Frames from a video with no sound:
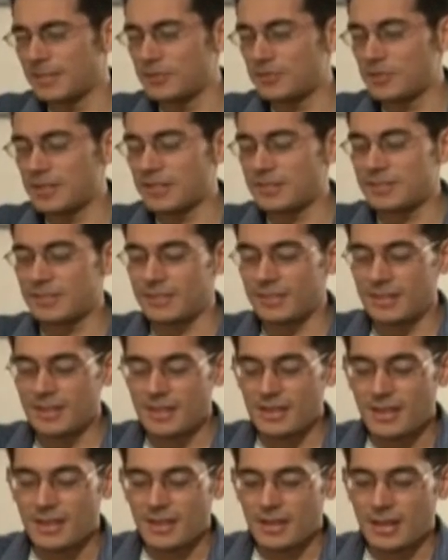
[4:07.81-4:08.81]
interesting.
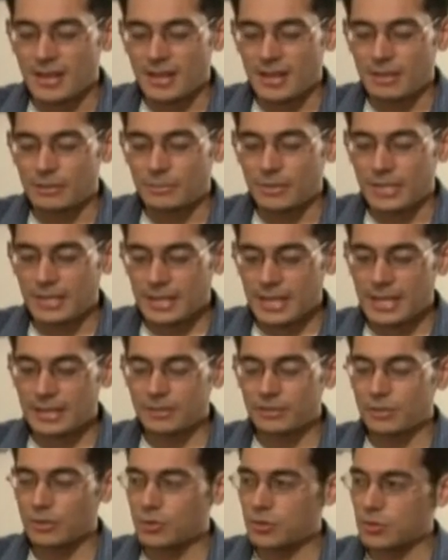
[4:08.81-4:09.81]
Um, he
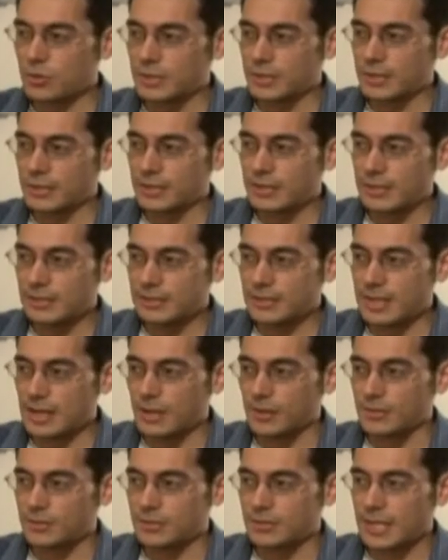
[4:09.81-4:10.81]
had an accordion at his
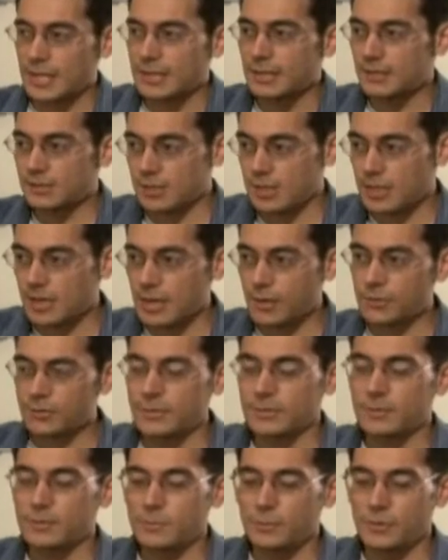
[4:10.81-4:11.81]
house, and he saw I
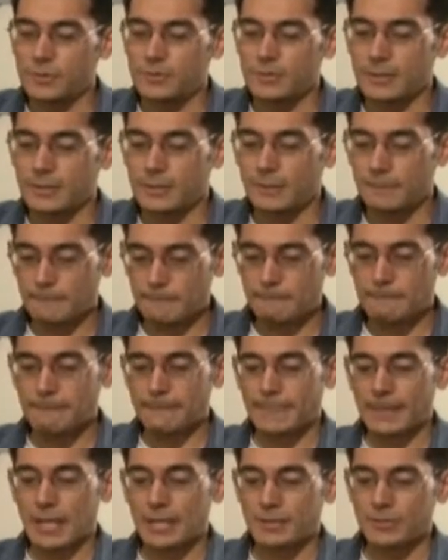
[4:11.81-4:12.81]
was into music,
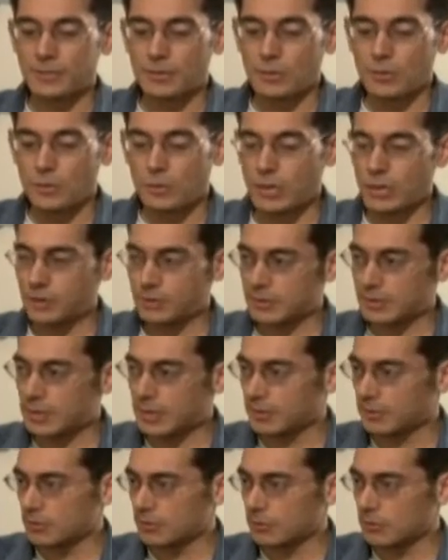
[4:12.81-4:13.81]
and so when I was in
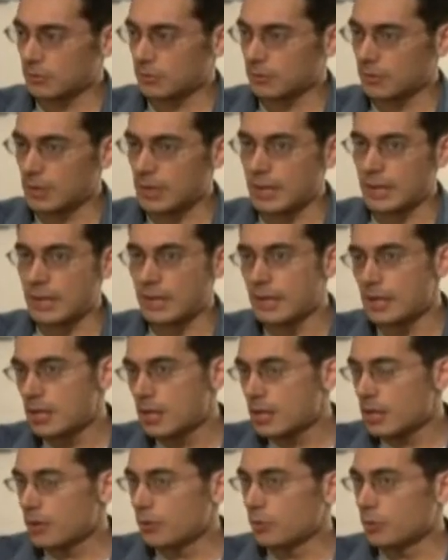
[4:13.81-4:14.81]
high school, uh,
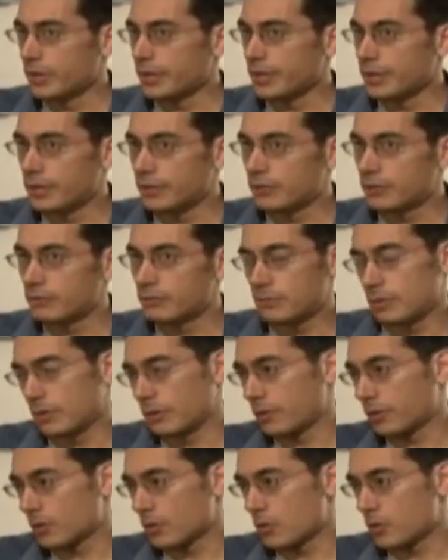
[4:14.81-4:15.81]
we
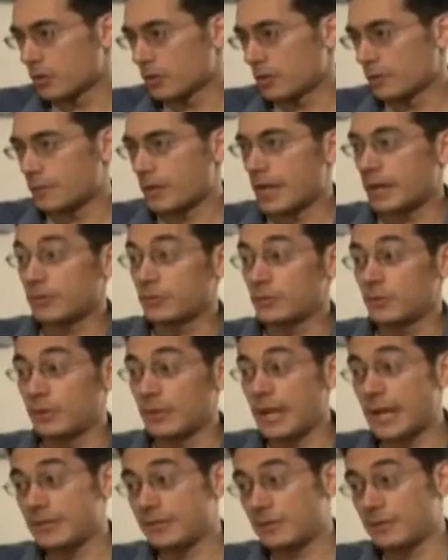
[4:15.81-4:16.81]
took the accordion back to
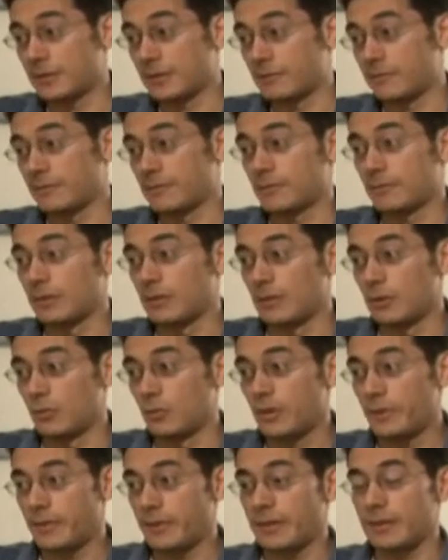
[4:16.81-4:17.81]
Alaska uh,
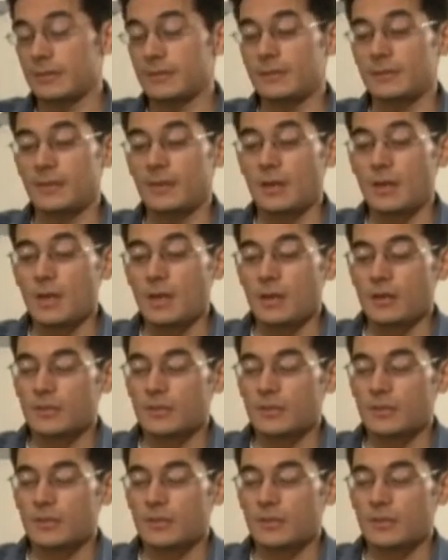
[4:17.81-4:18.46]
with us. Oh,